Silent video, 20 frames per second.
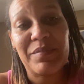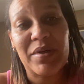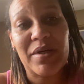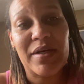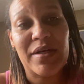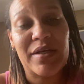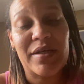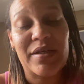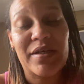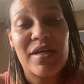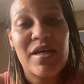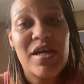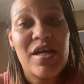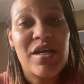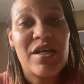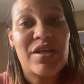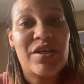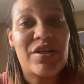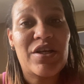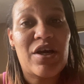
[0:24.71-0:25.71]
But,
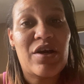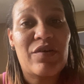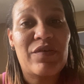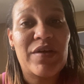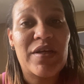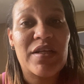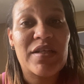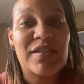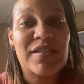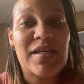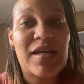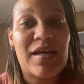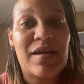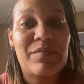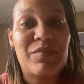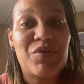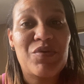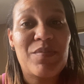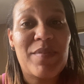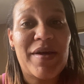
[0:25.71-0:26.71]

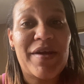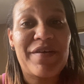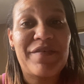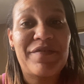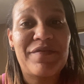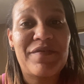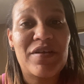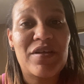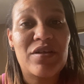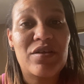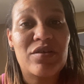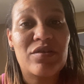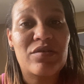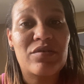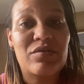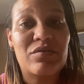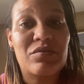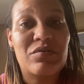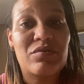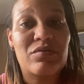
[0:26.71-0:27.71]
anytime you may
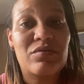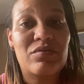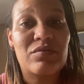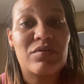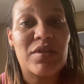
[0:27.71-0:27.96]
feel